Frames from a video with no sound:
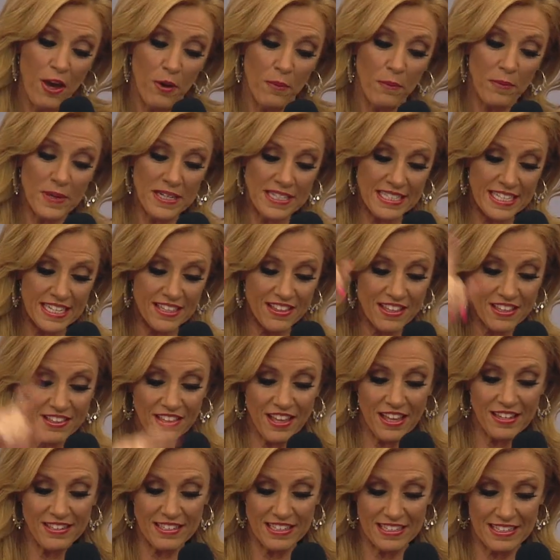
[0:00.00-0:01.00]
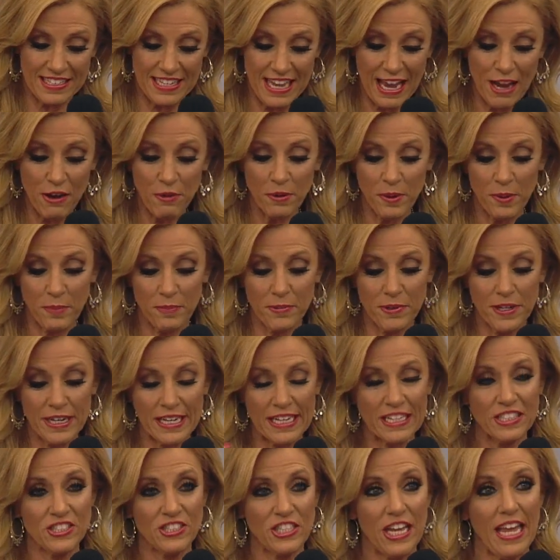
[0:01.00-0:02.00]
went to the London Tower
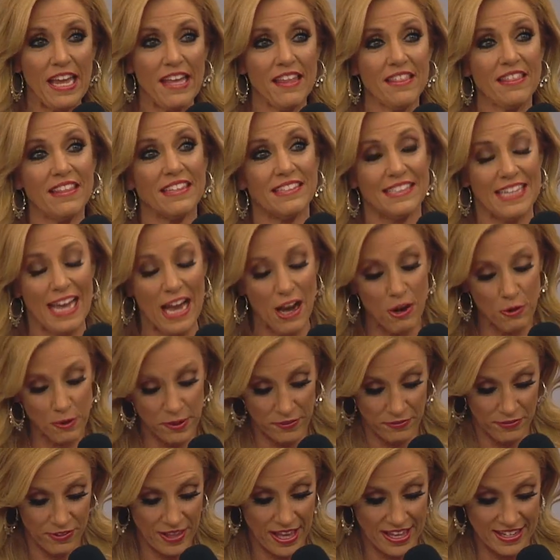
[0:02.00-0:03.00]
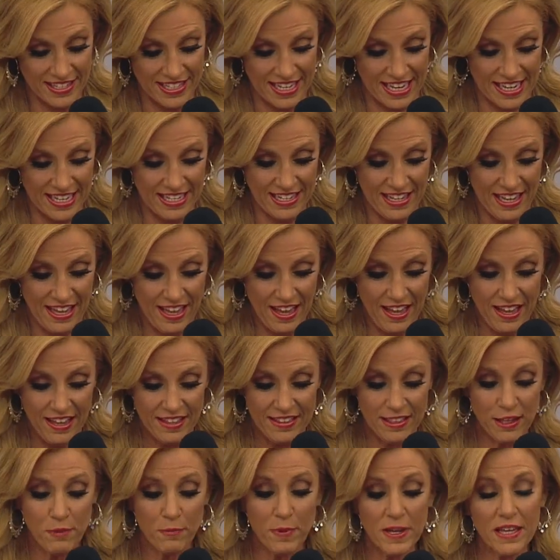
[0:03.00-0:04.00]
Bridge and the Tower of London.
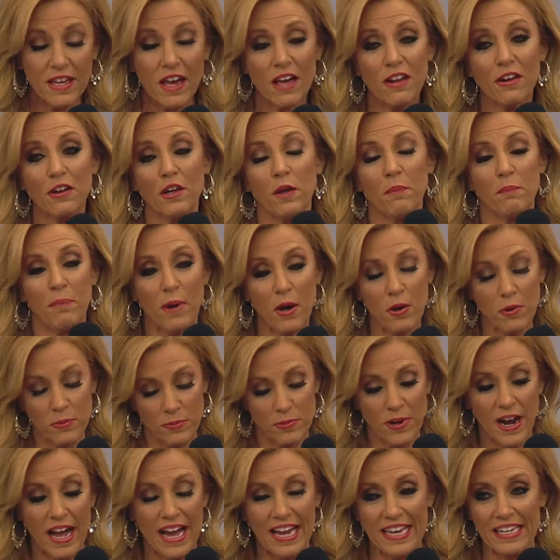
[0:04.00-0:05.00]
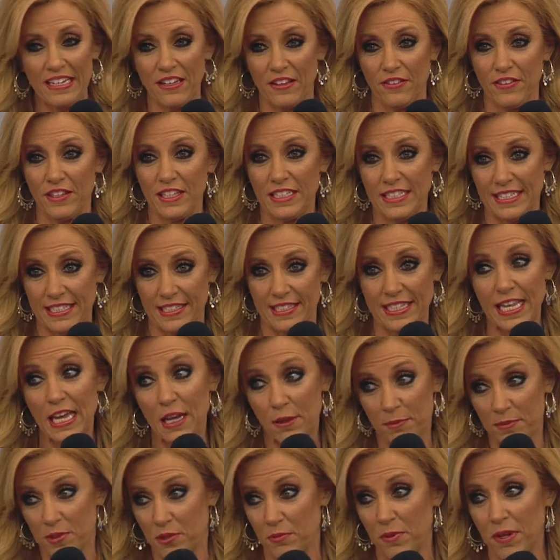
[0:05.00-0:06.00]
Then we got on a boat ride on the
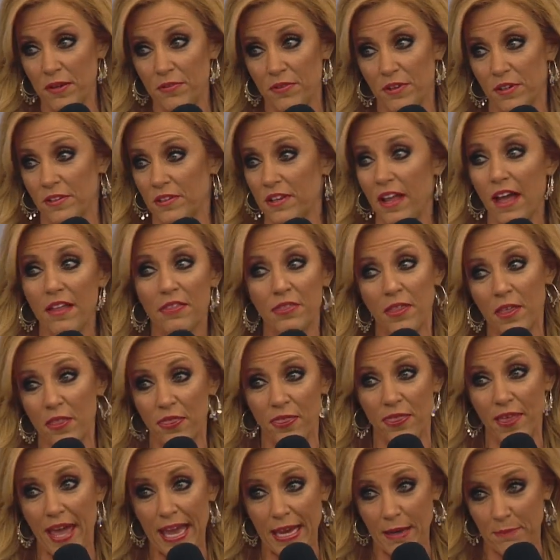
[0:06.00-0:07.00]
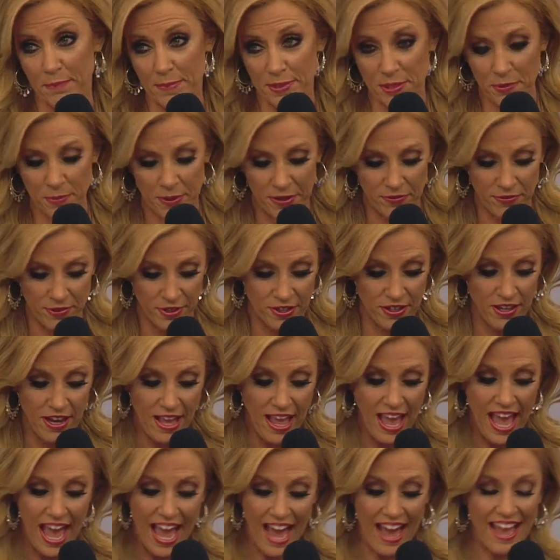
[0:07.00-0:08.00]
Thames River, not the Thames River.
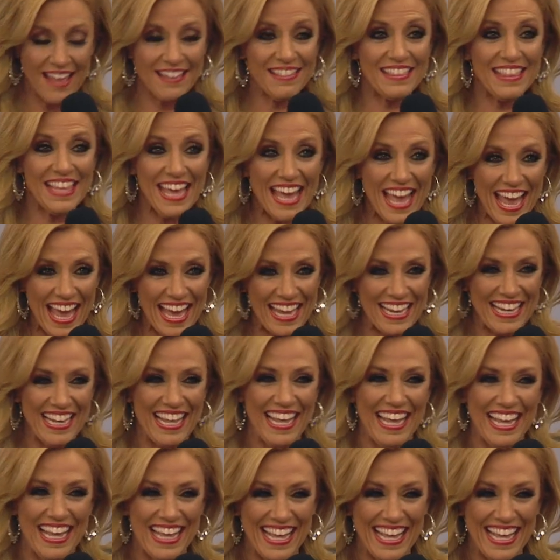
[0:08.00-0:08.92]
And then.